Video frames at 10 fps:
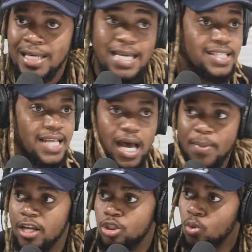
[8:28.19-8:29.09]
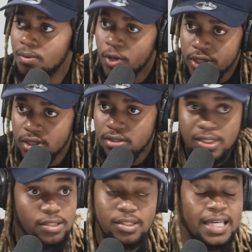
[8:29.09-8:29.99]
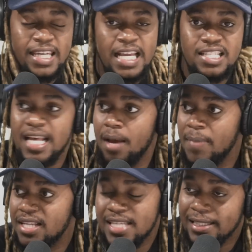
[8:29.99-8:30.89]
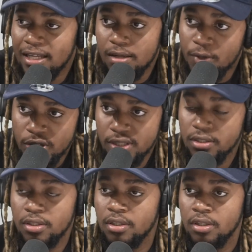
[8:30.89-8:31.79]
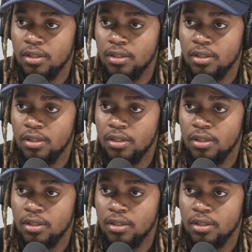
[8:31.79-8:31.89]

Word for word: Kids now make jewel money. Kids now make scatter money.